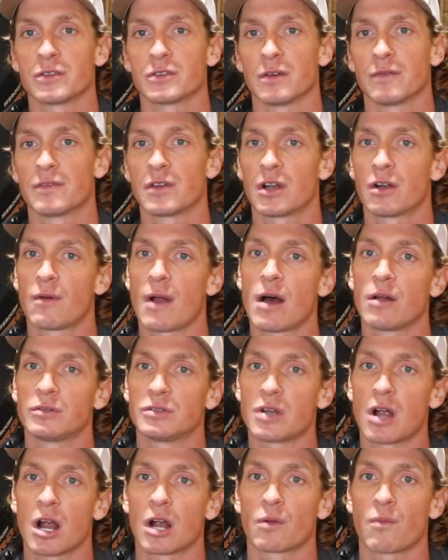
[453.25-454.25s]
So if they're
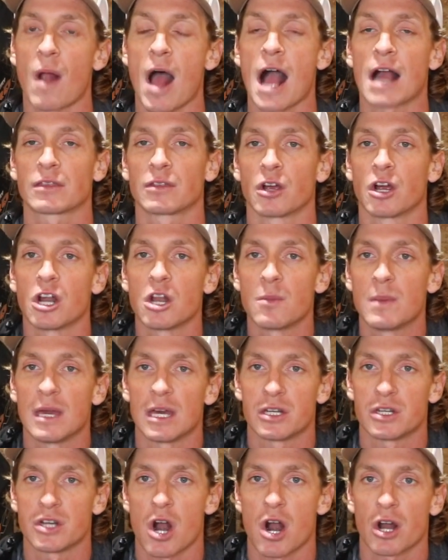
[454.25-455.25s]
around dark rock, they're going to be
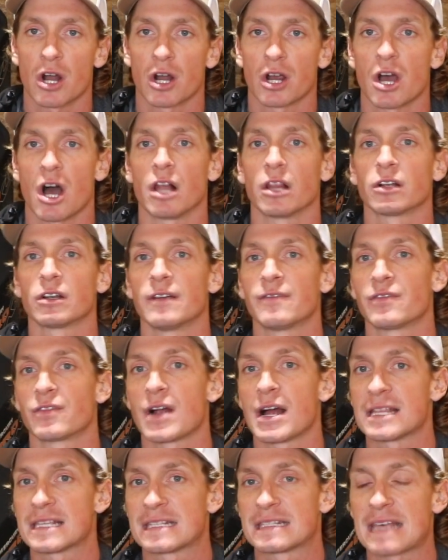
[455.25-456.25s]
a darker color. If they're
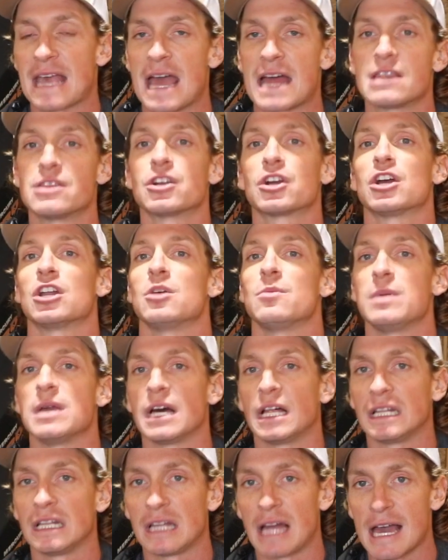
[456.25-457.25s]
on sand, they're going to be
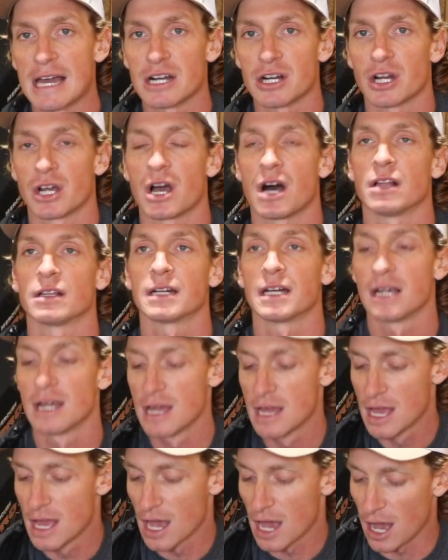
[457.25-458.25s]
a lighter color.
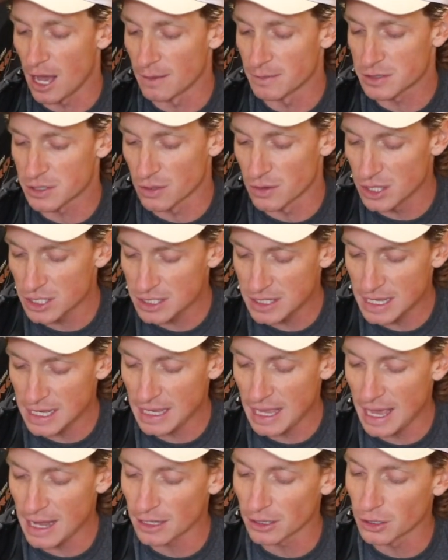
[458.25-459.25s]
So this thing
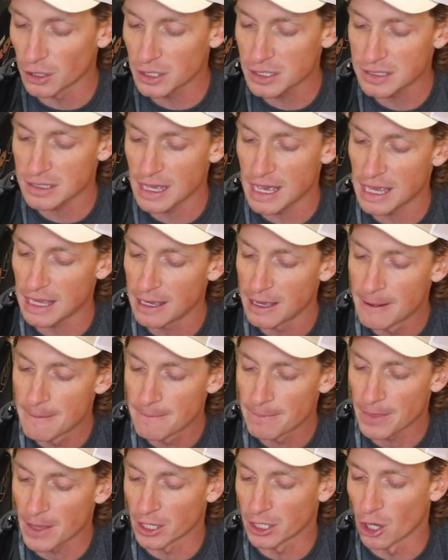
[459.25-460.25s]
kind of looks like
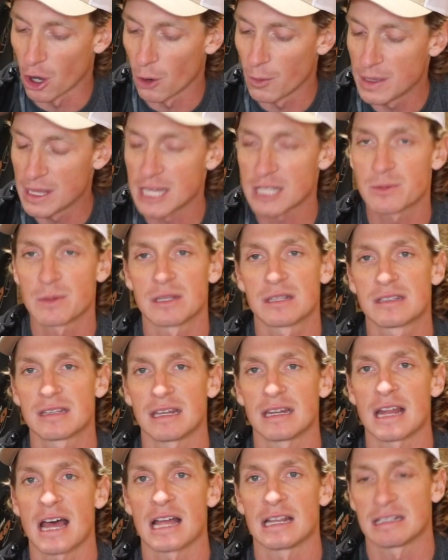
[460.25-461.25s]
a goby that's been
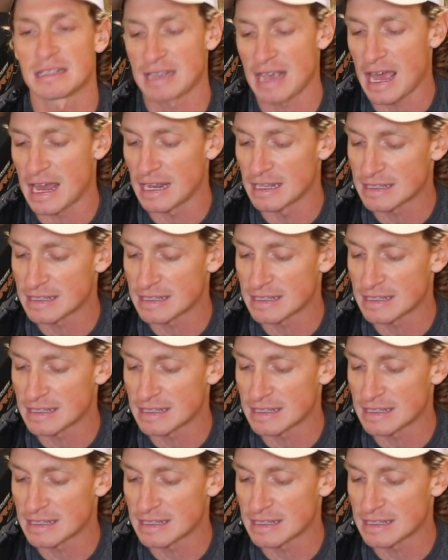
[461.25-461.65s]
sitting on sand.